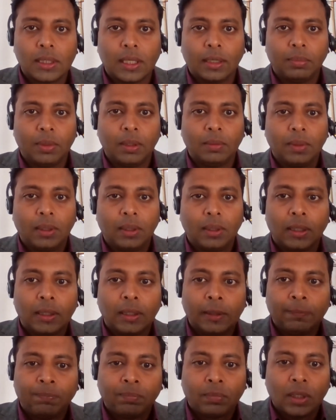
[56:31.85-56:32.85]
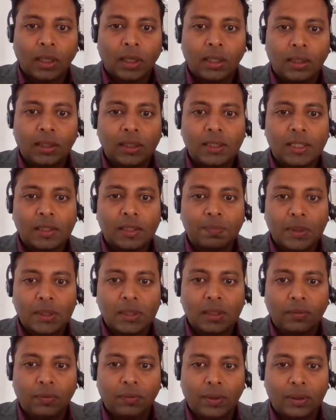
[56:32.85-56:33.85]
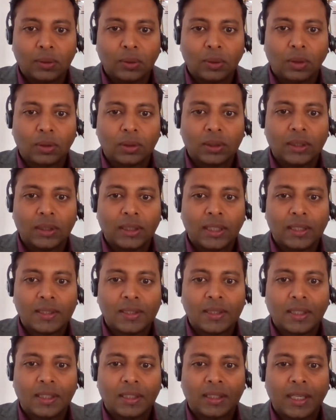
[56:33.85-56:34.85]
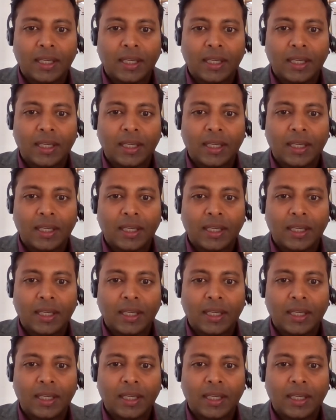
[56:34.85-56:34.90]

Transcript: And maybe this is specific to Dr. Nazri.